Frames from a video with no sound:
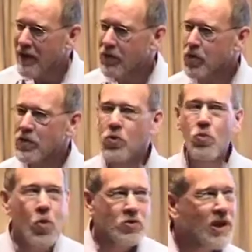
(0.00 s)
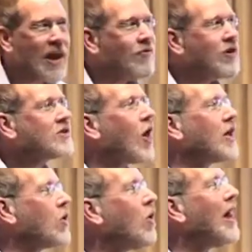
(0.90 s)
level. And the water level is
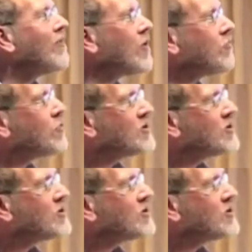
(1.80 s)
like your level of